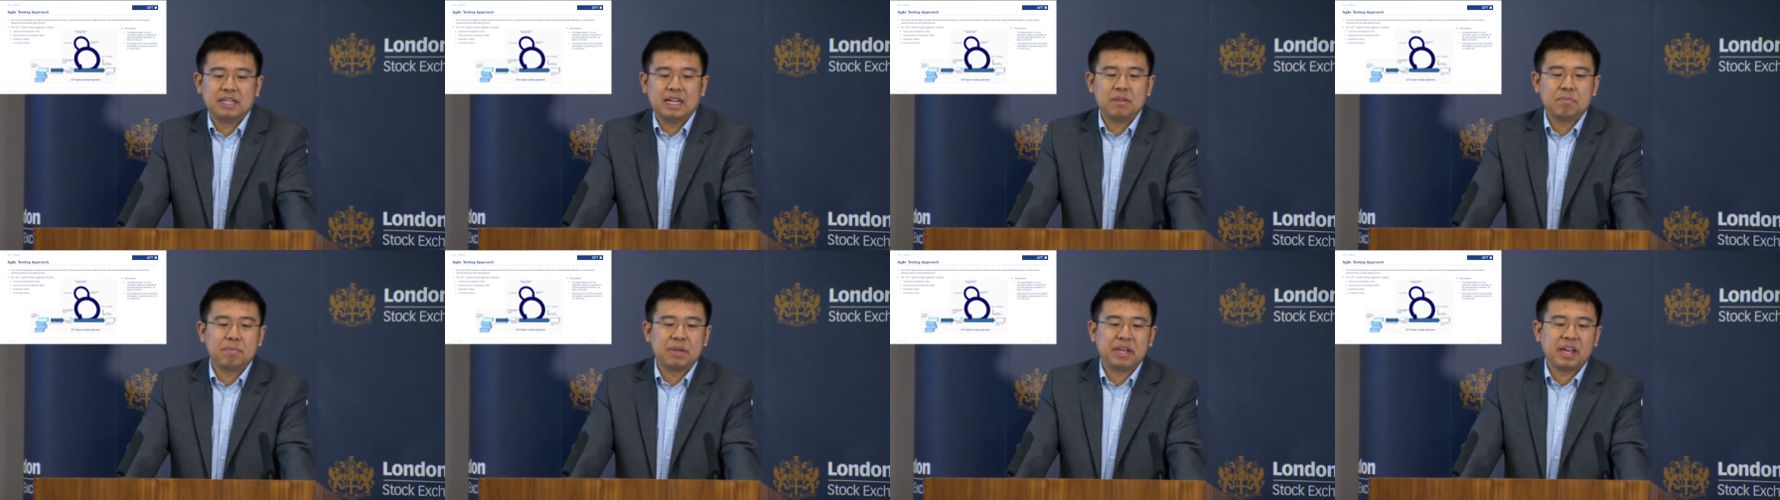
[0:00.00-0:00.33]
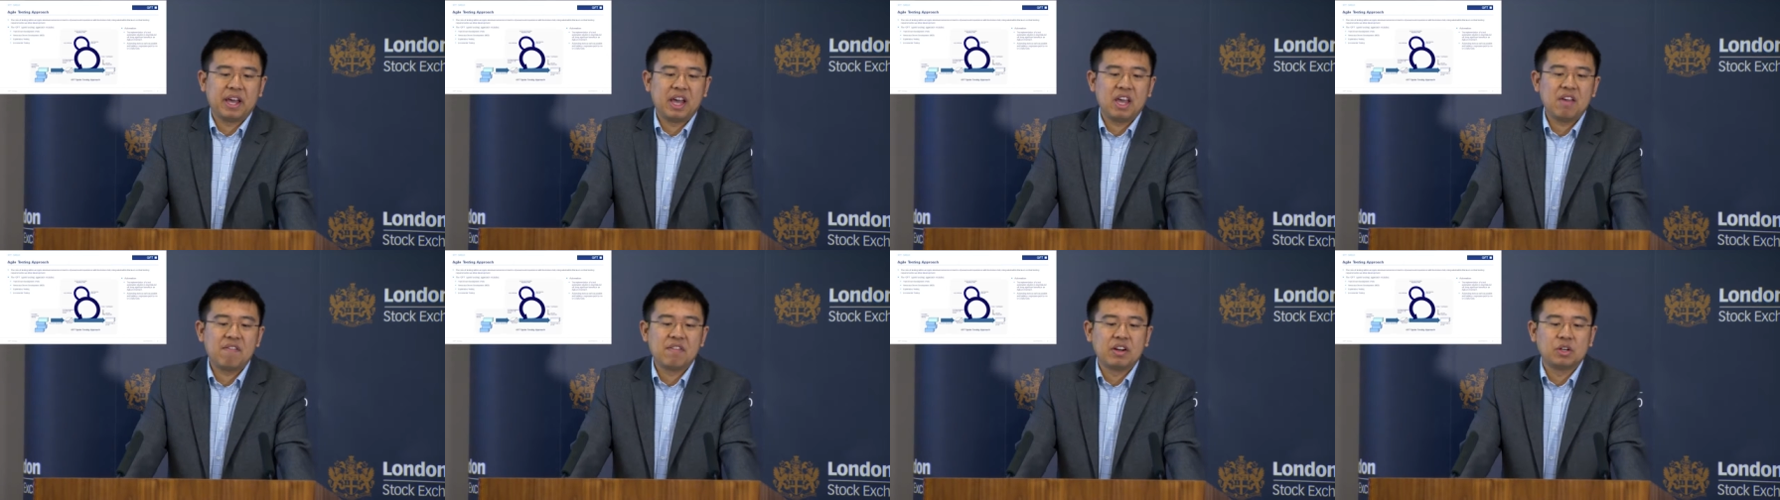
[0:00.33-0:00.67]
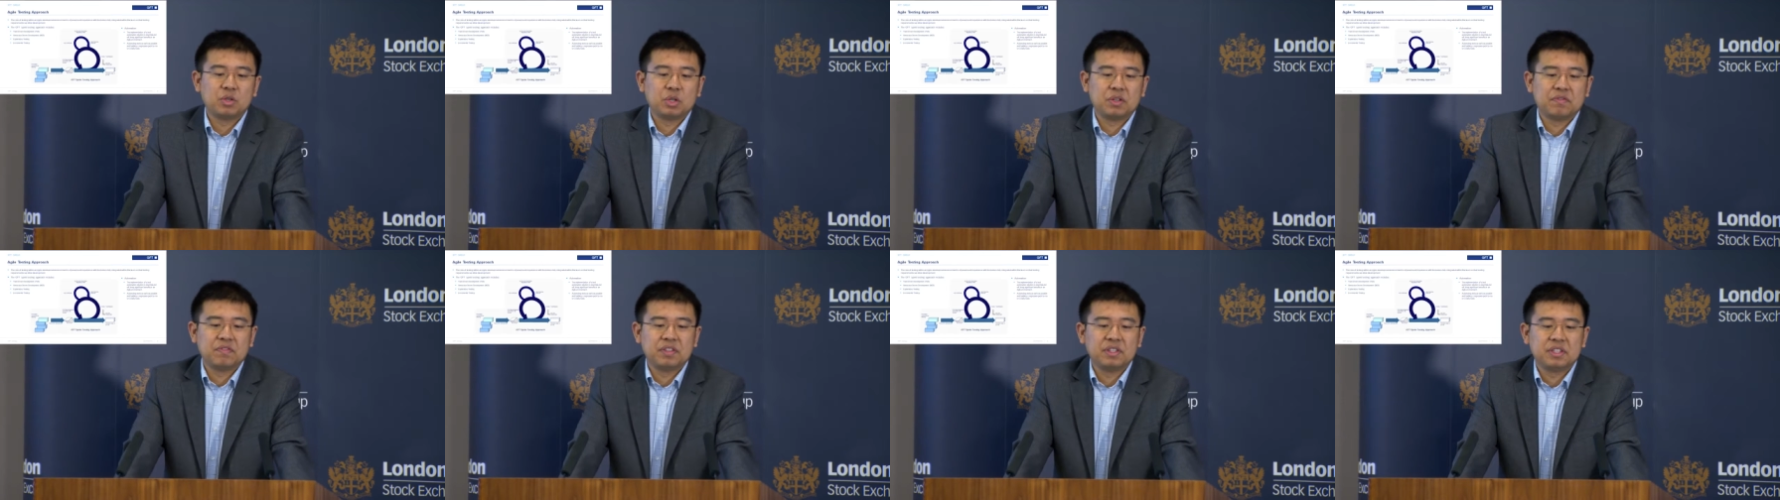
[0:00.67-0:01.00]
and
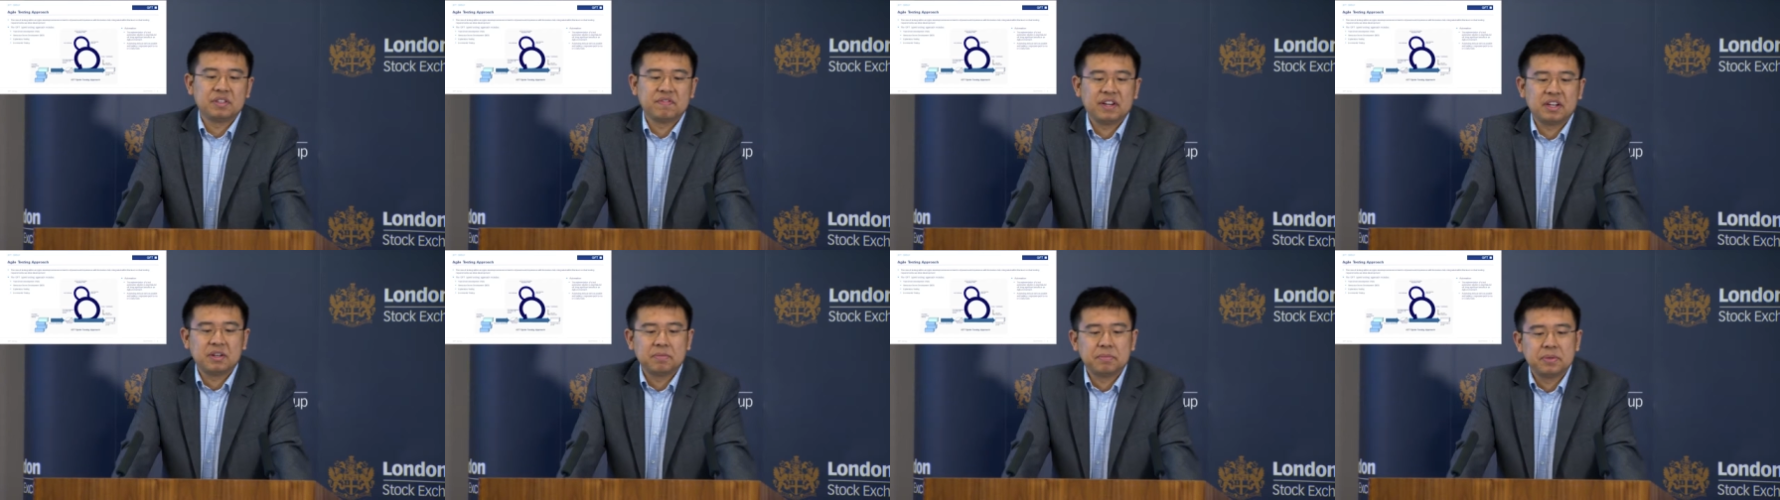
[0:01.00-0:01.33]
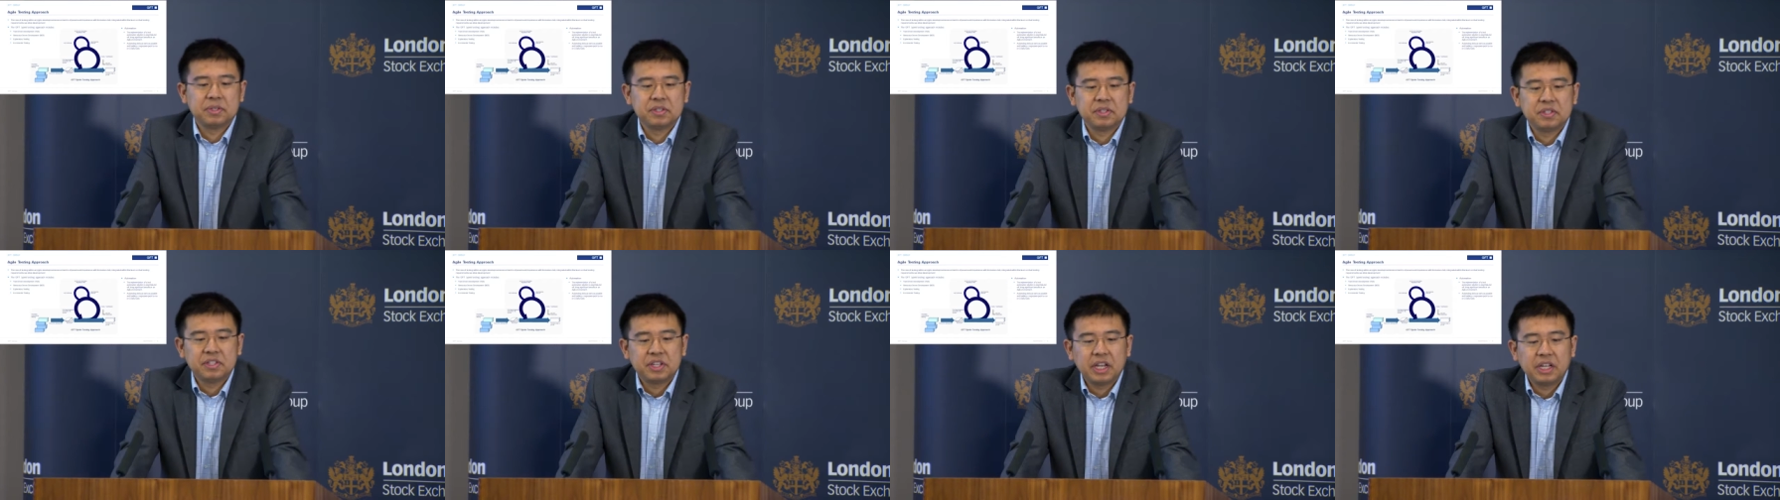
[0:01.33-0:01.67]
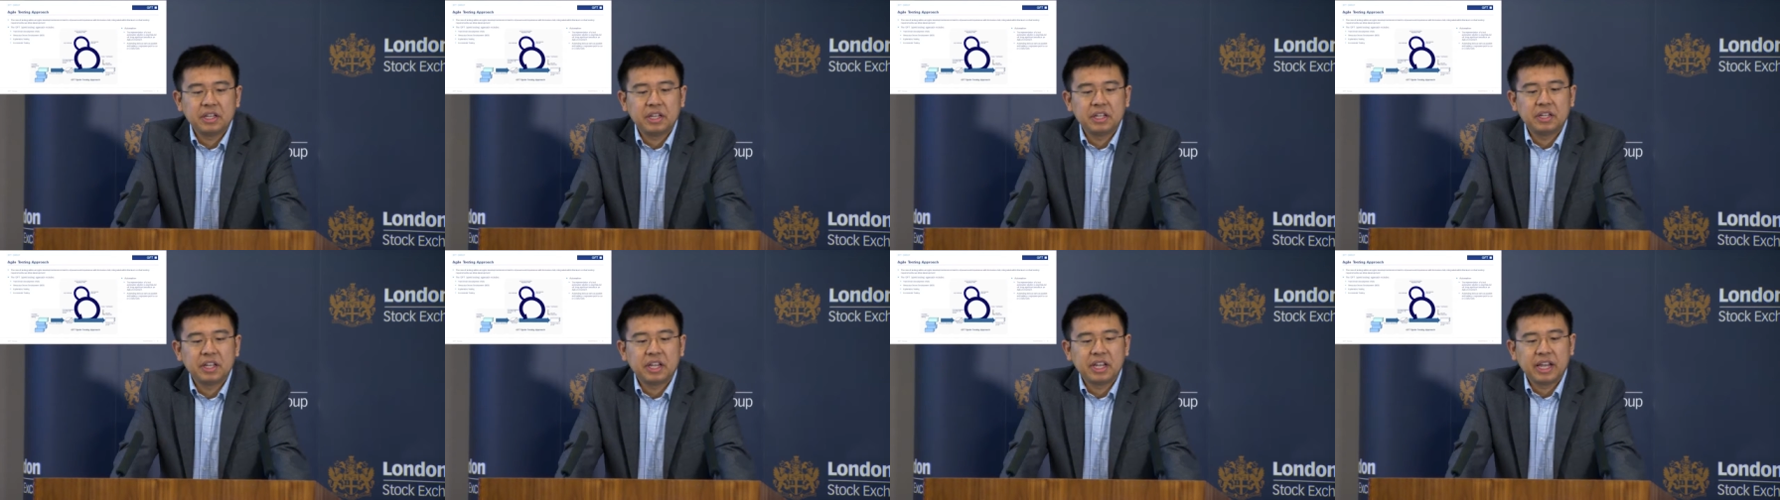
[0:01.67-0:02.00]
behavior-driven development, T
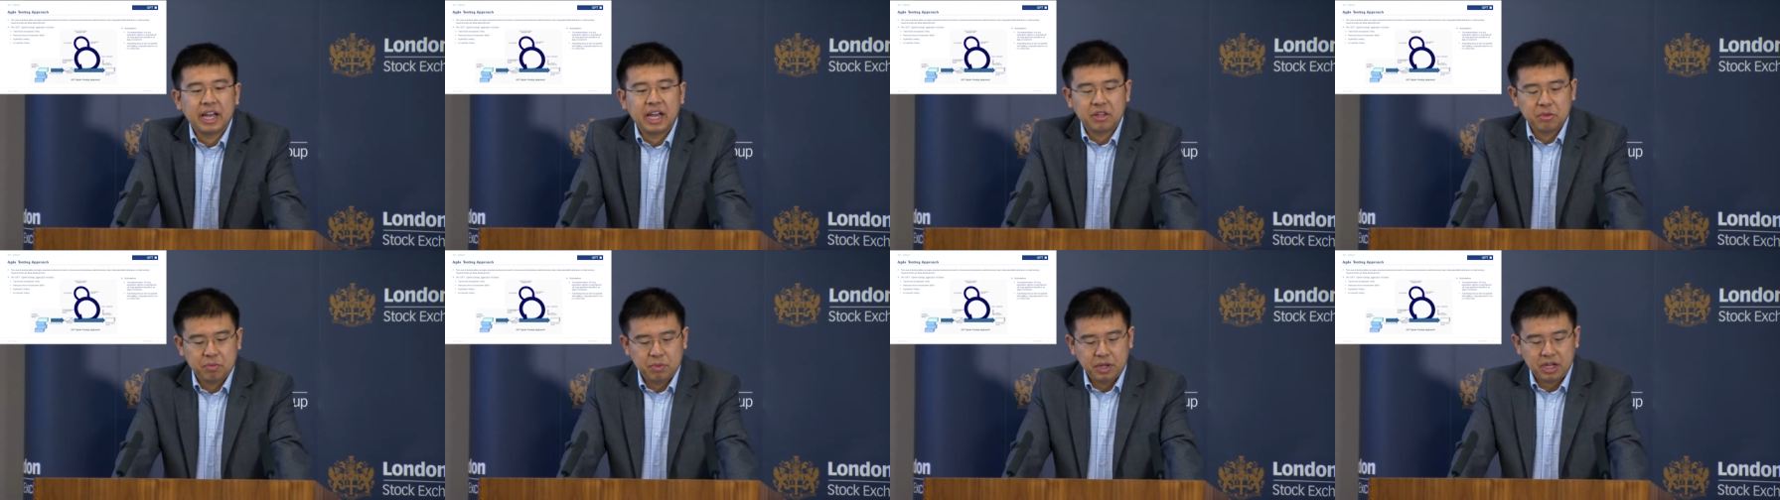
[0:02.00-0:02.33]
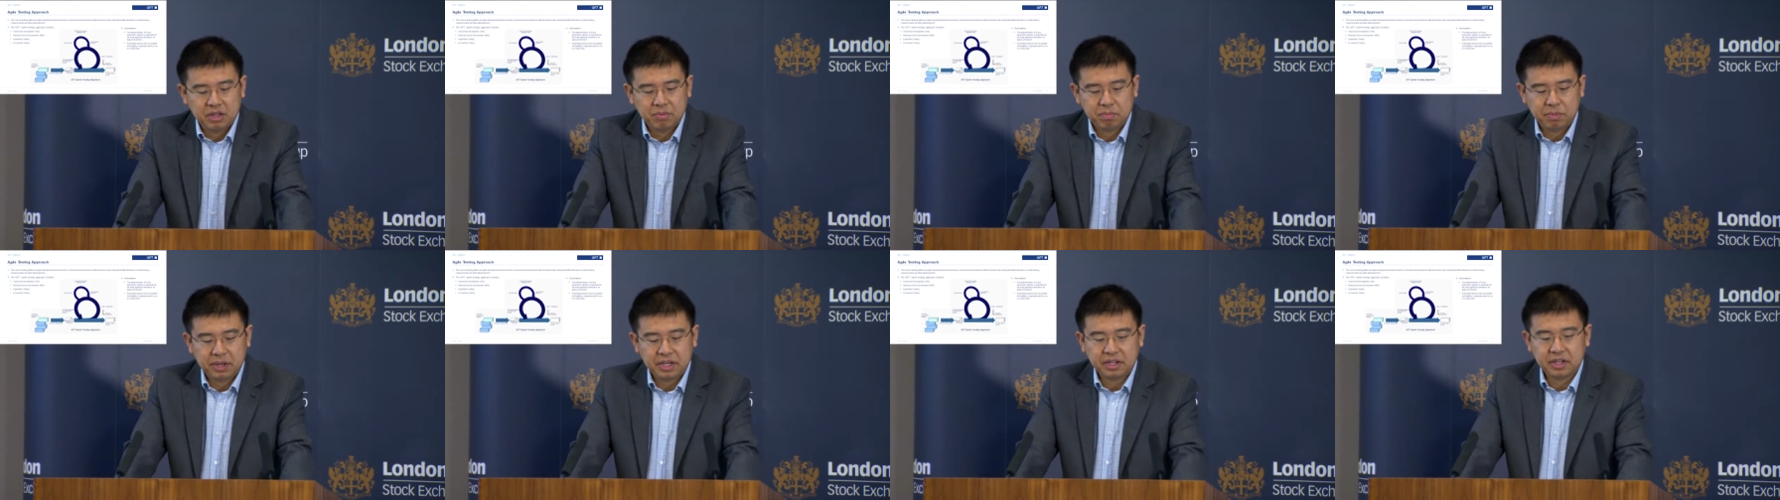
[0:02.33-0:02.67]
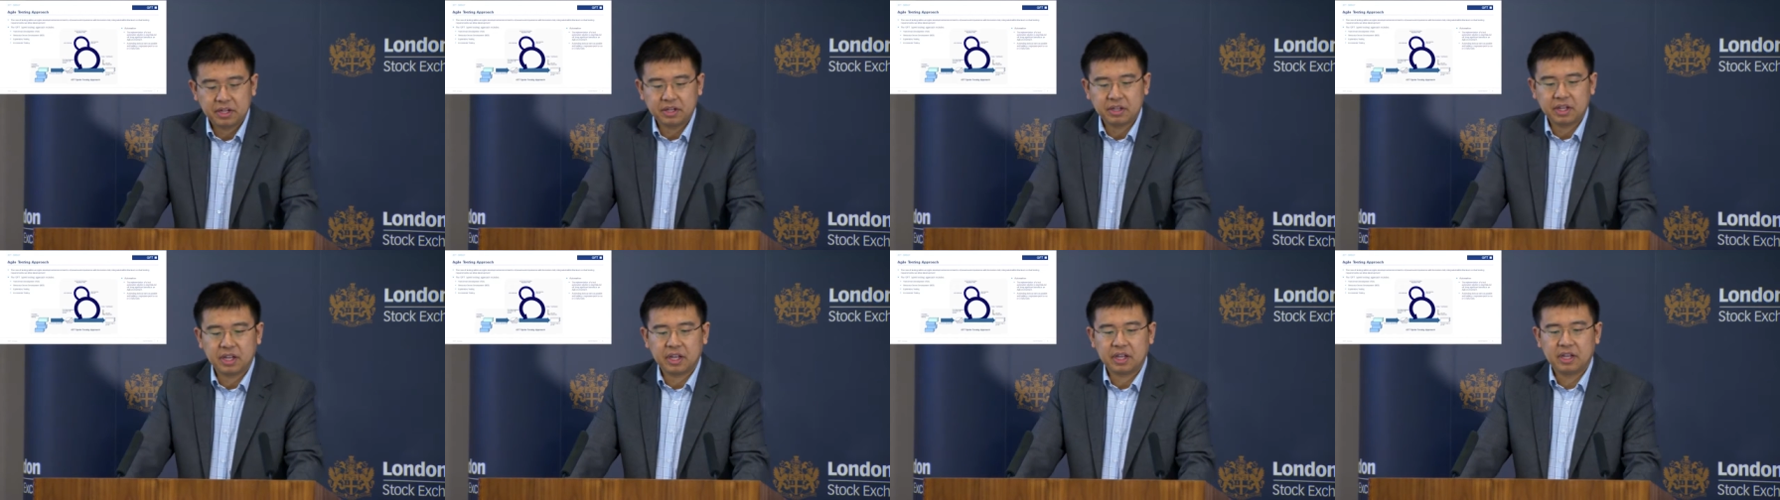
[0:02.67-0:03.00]
D D and, and B D
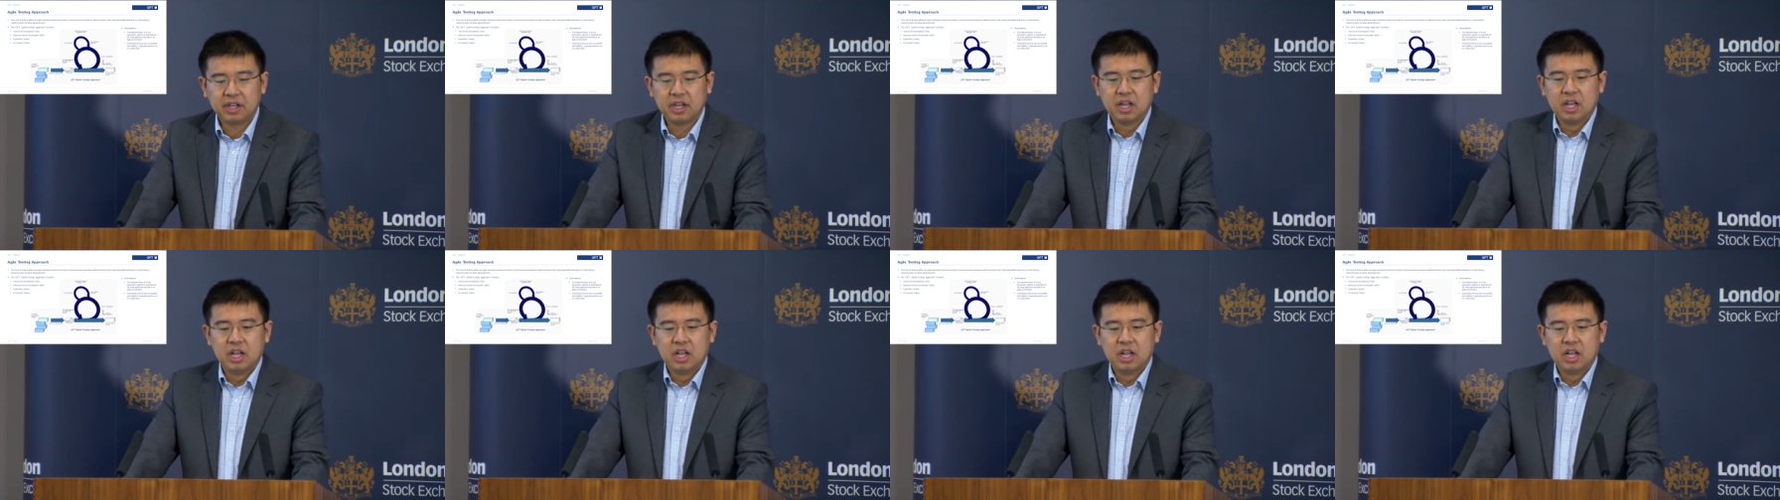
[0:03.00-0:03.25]
D.